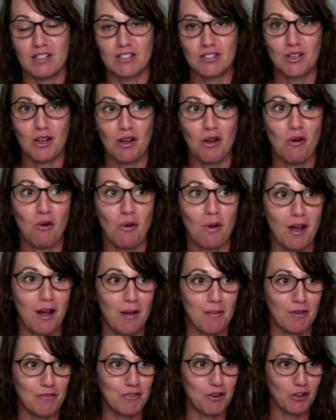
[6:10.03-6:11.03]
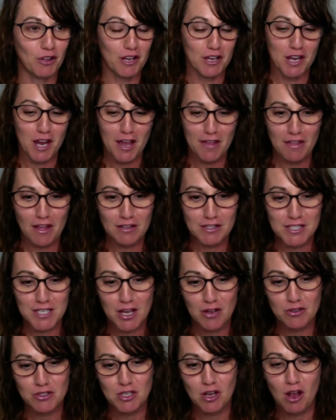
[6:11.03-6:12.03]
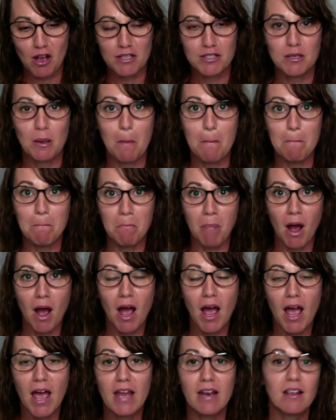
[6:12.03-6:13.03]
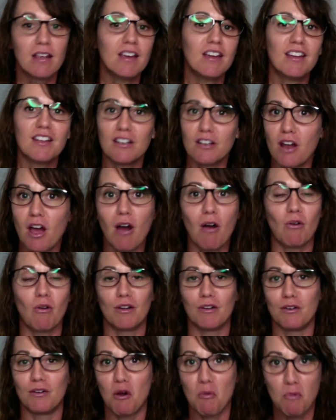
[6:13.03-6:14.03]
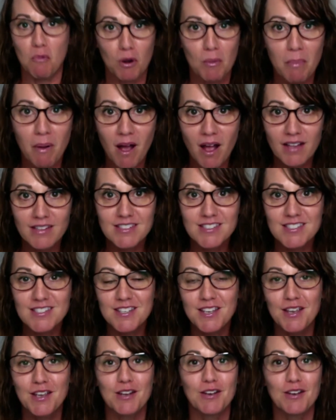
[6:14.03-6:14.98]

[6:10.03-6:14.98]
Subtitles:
So if you're like, yeah, that sounds awesome, but no more buts,